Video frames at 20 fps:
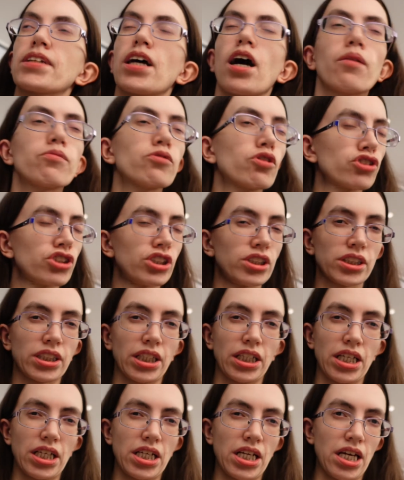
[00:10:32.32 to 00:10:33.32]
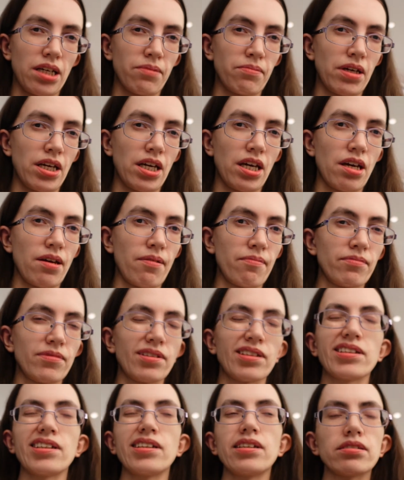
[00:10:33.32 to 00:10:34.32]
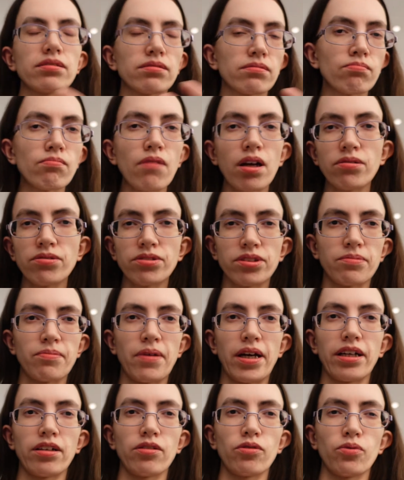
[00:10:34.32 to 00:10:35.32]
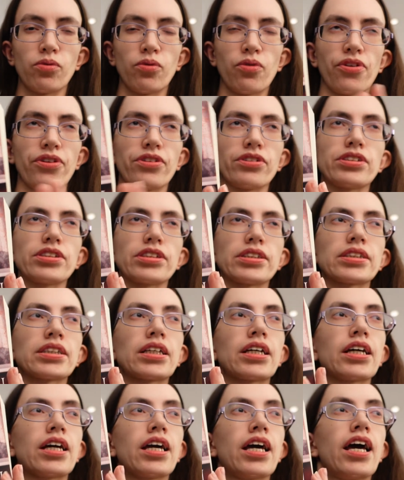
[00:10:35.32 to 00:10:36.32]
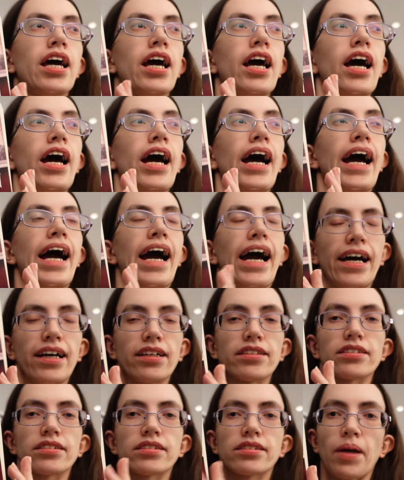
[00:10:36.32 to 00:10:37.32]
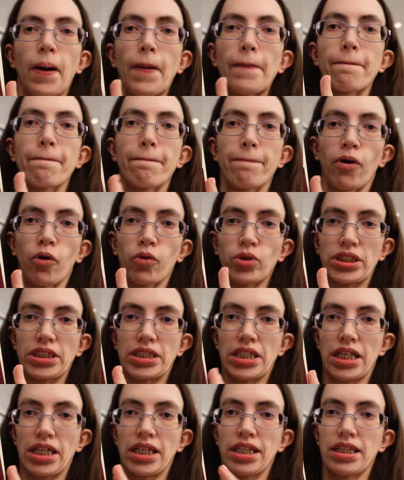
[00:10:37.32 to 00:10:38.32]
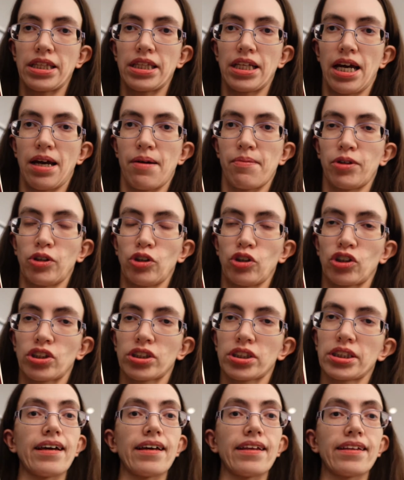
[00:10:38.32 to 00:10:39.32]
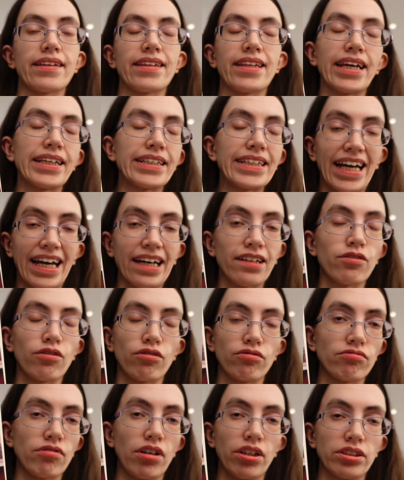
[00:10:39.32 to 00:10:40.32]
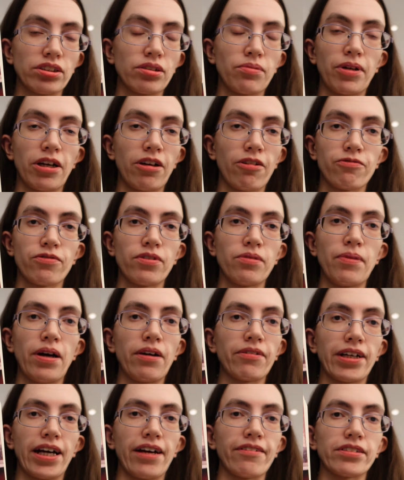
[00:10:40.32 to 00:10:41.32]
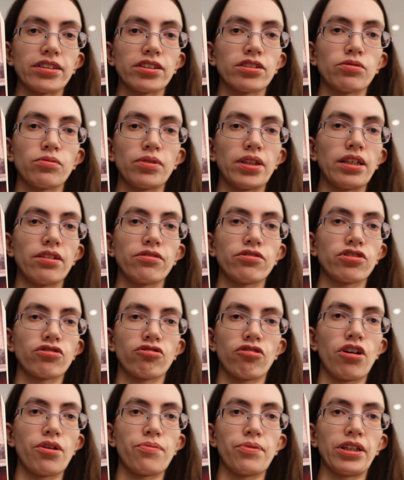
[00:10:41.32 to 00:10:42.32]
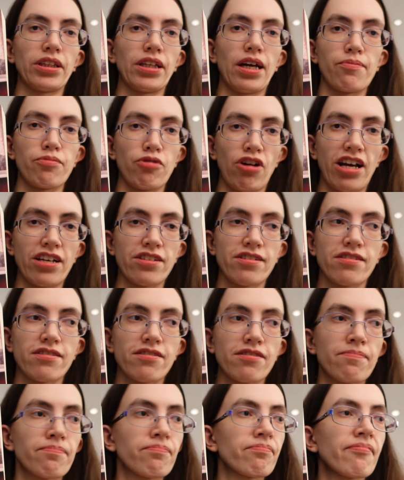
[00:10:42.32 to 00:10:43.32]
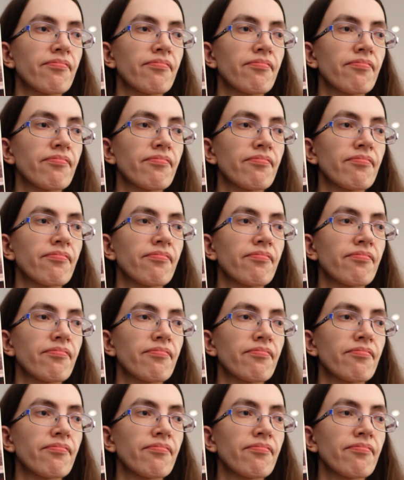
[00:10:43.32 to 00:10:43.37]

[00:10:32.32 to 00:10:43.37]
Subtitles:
I'm not just going to name him, it's most male authors, at some point in their books, they cannot write about a female character without describing their breasts.